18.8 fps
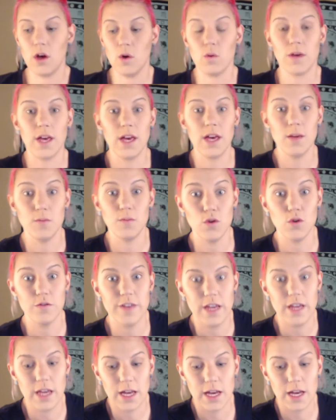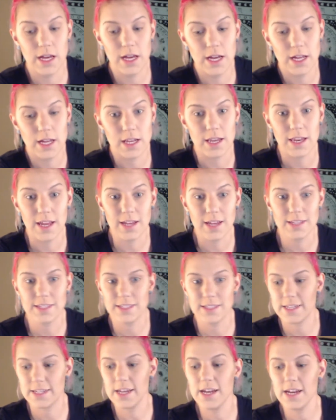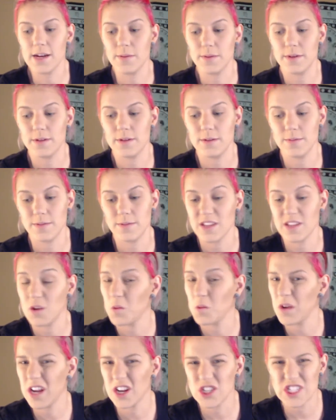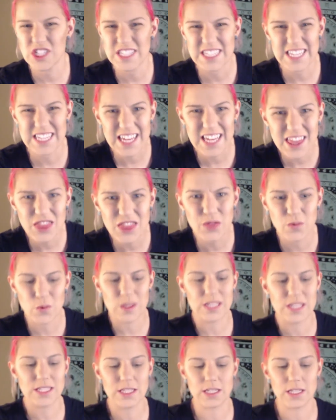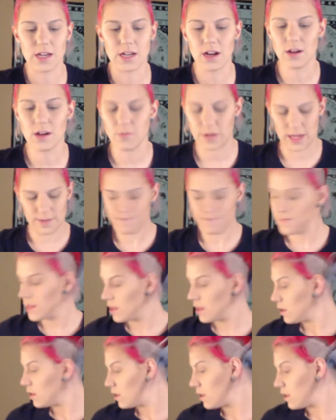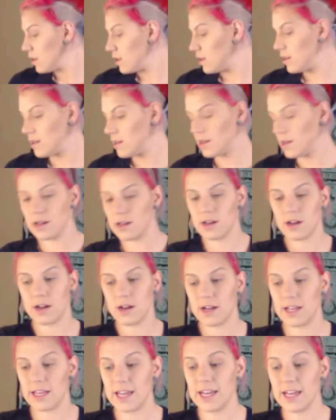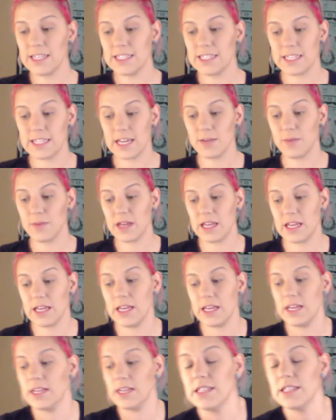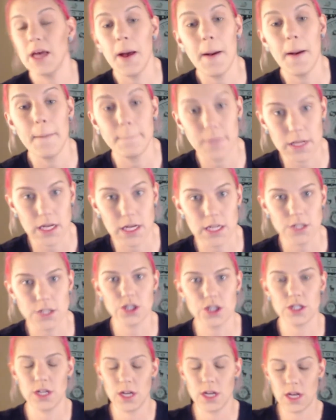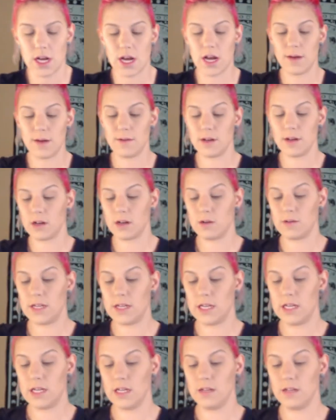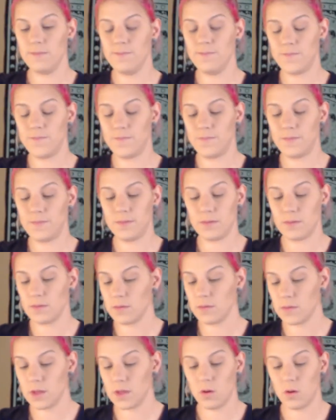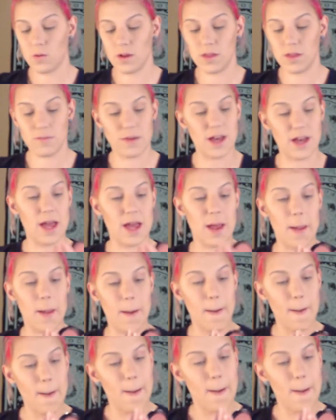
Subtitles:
Okay, moving on. Next step. We are just getting through this look, aren't we? Alright, next step is blush. I'm going to go in with my